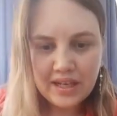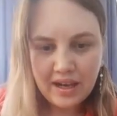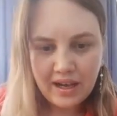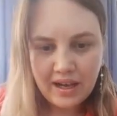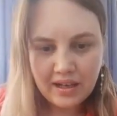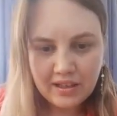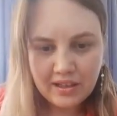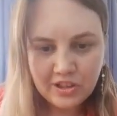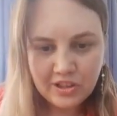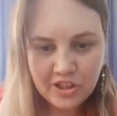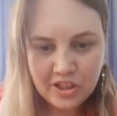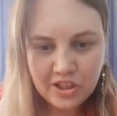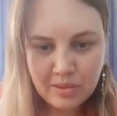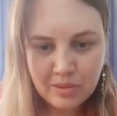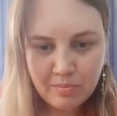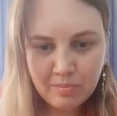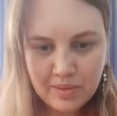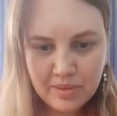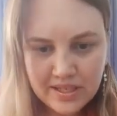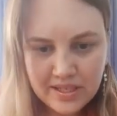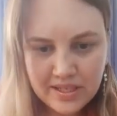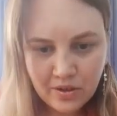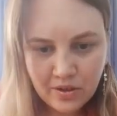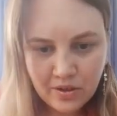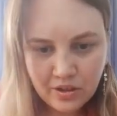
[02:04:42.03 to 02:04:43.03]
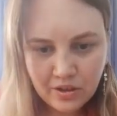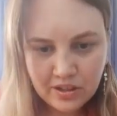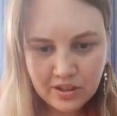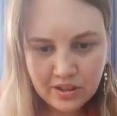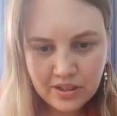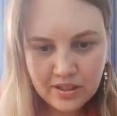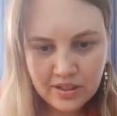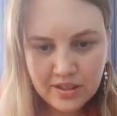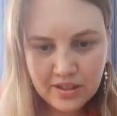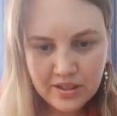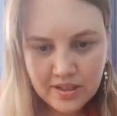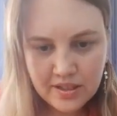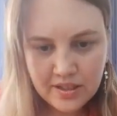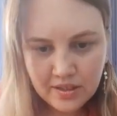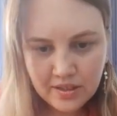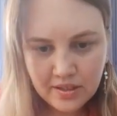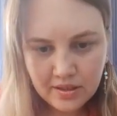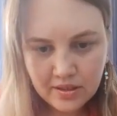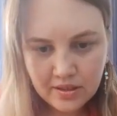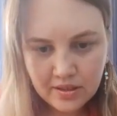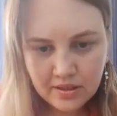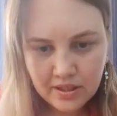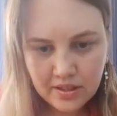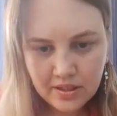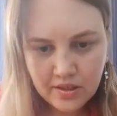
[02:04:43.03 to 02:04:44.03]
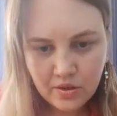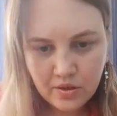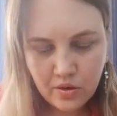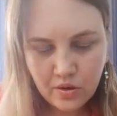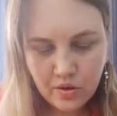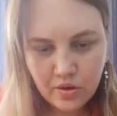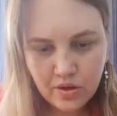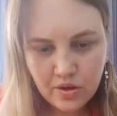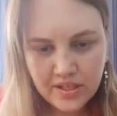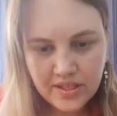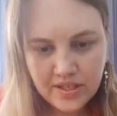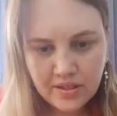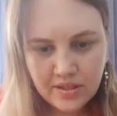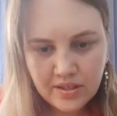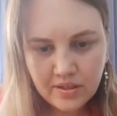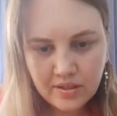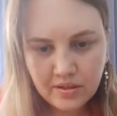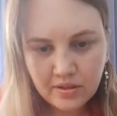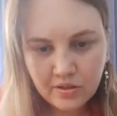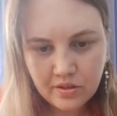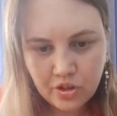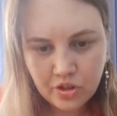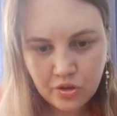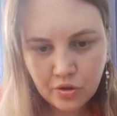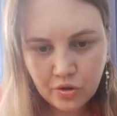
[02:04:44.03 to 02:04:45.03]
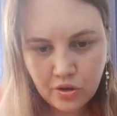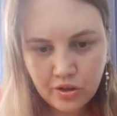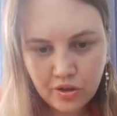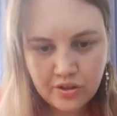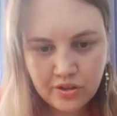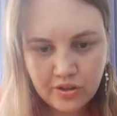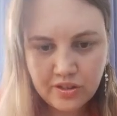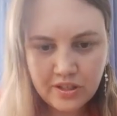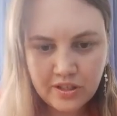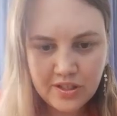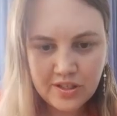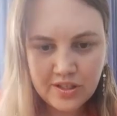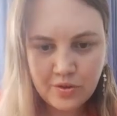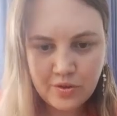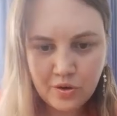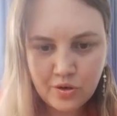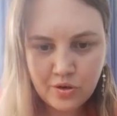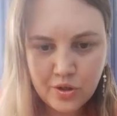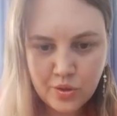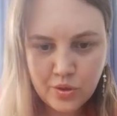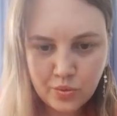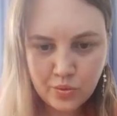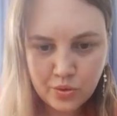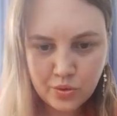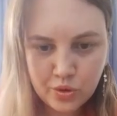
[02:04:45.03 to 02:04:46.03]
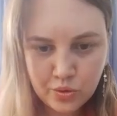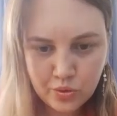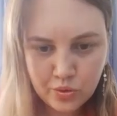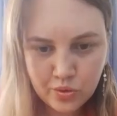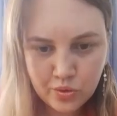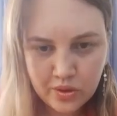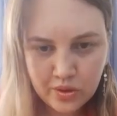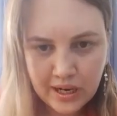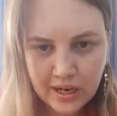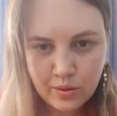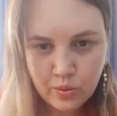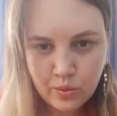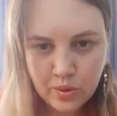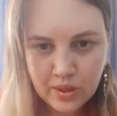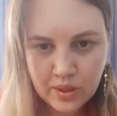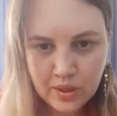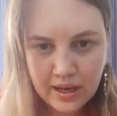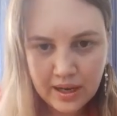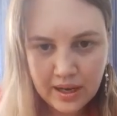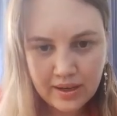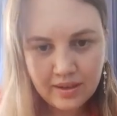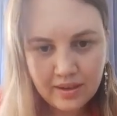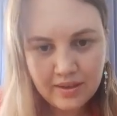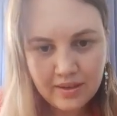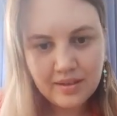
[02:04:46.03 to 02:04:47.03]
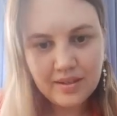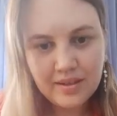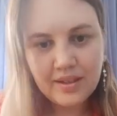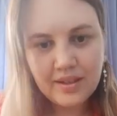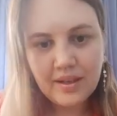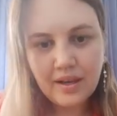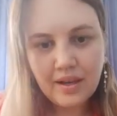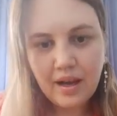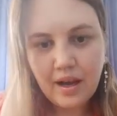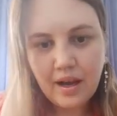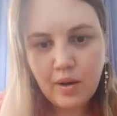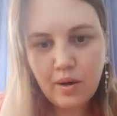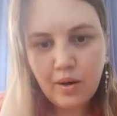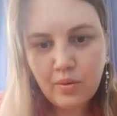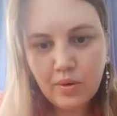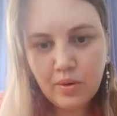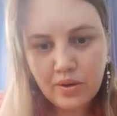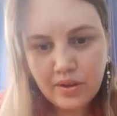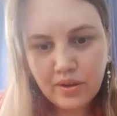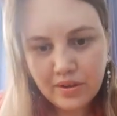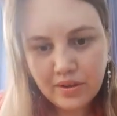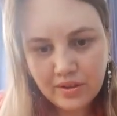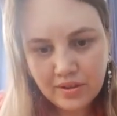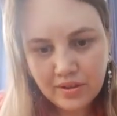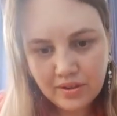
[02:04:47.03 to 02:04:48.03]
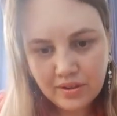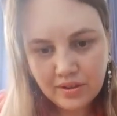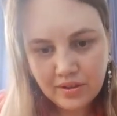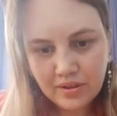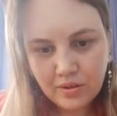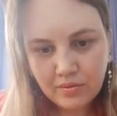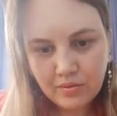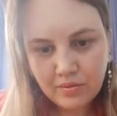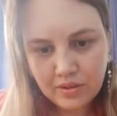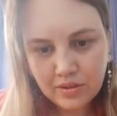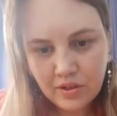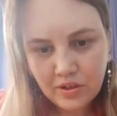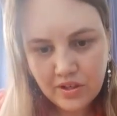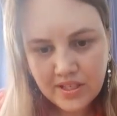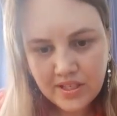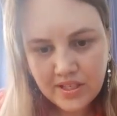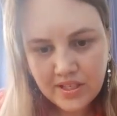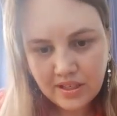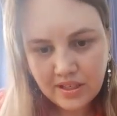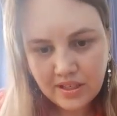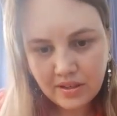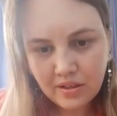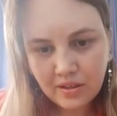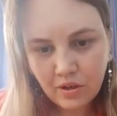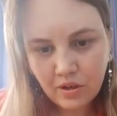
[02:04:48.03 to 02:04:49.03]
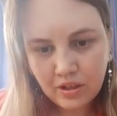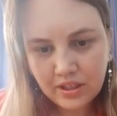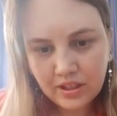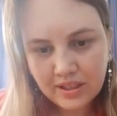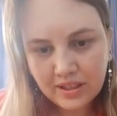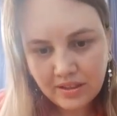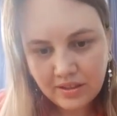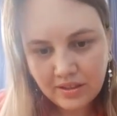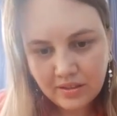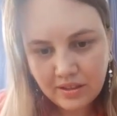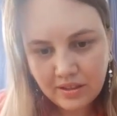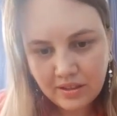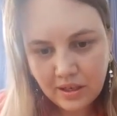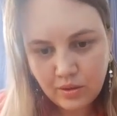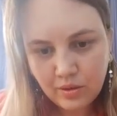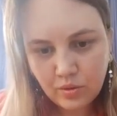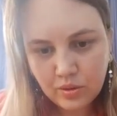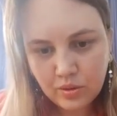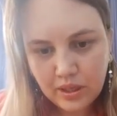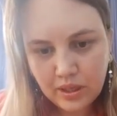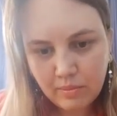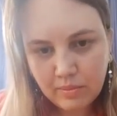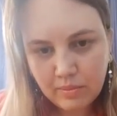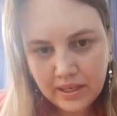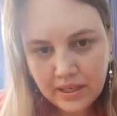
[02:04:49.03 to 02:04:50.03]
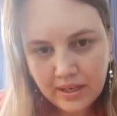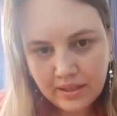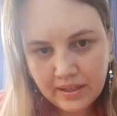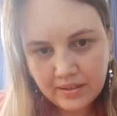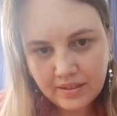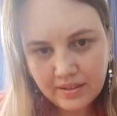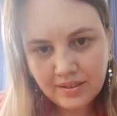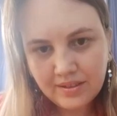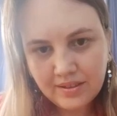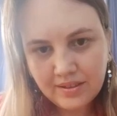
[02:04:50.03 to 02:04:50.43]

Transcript: I shall start this short discourse to Raluca, our nursing colleague, Raluca Brad.